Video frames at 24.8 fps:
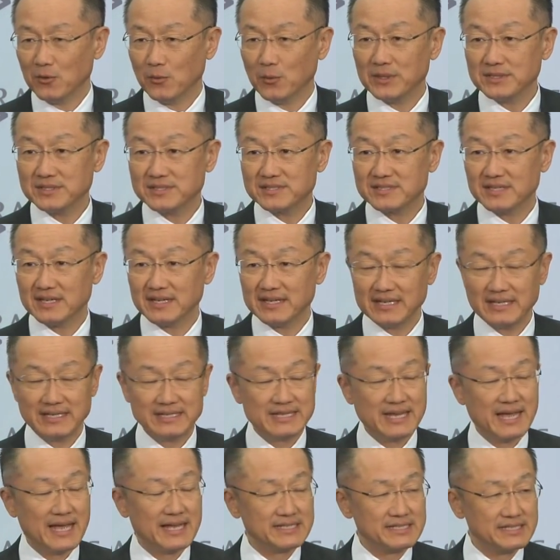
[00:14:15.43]
One study in
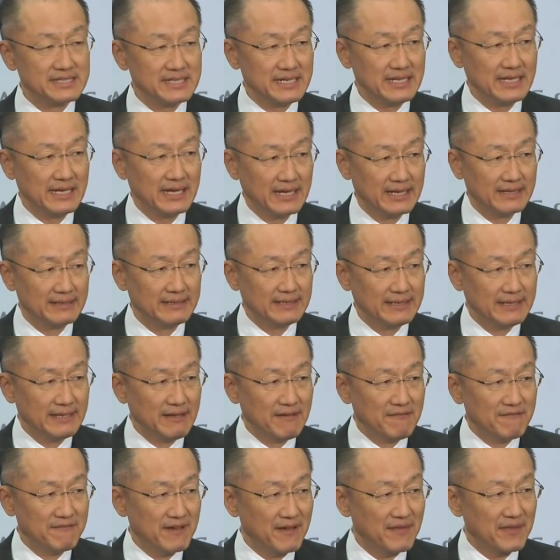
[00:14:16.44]
Tanzania
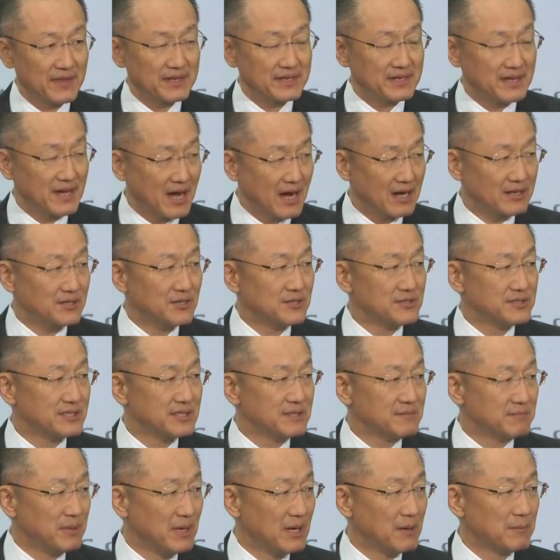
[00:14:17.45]
found that doctors
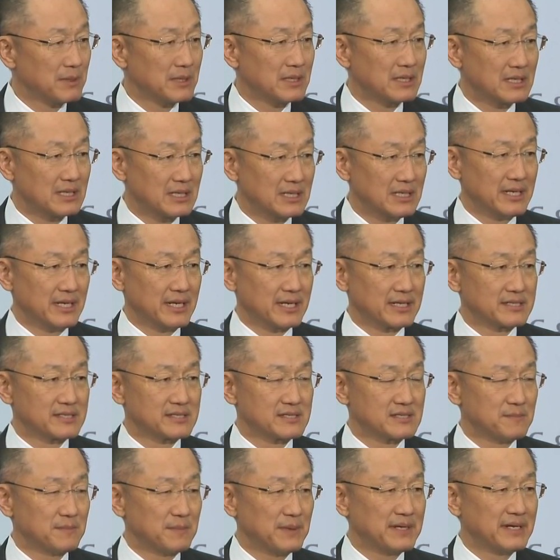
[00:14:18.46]
in public clinics
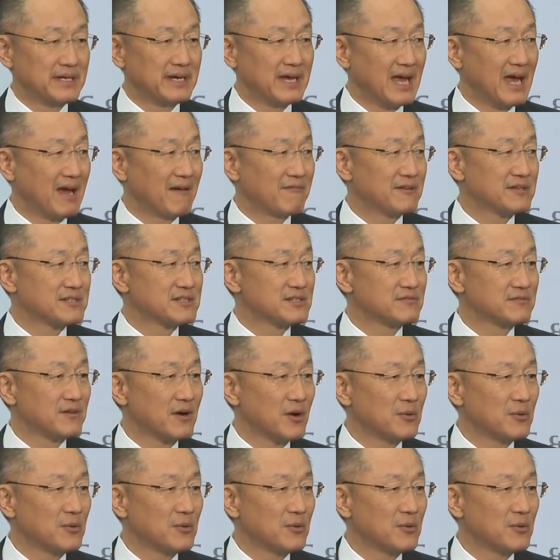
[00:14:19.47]
spend an average of